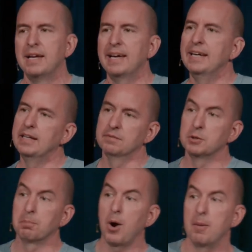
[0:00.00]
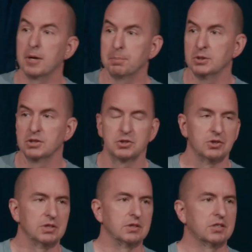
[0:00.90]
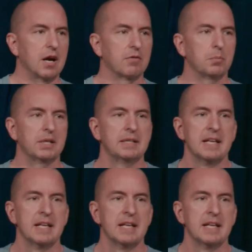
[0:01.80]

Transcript: He gives them prominent positions in his government,